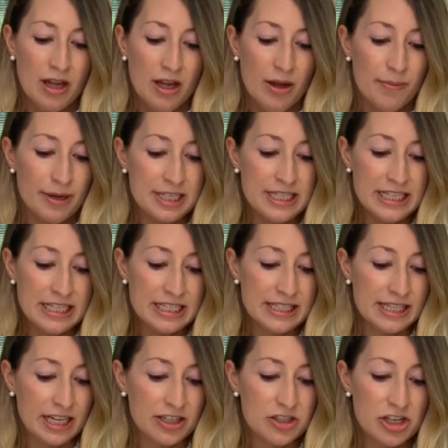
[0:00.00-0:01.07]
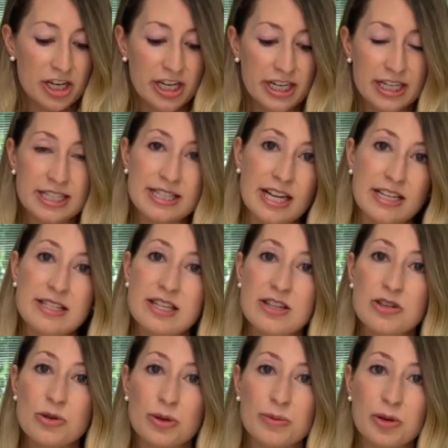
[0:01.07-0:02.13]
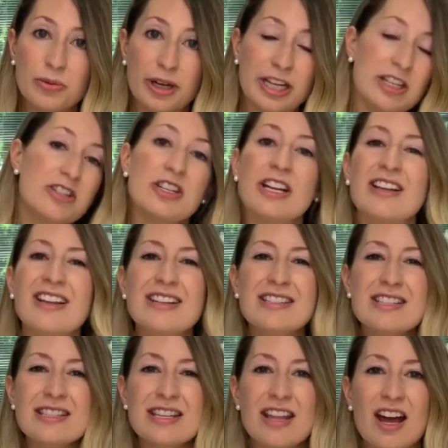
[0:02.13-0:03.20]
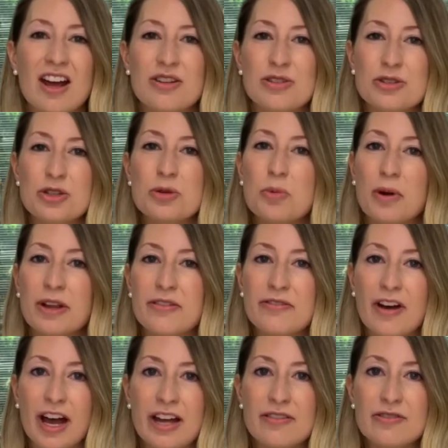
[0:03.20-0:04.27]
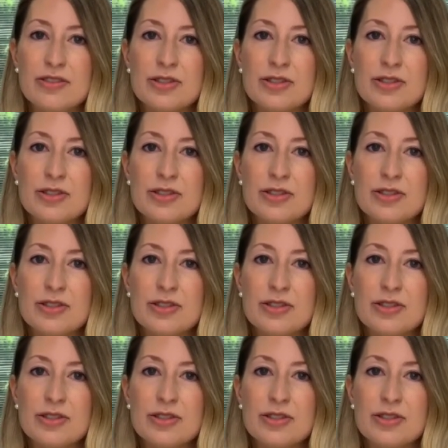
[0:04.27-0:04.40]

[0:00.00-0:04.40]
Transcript: my TSH is nice in the normal range, and I like to see that under 2.5.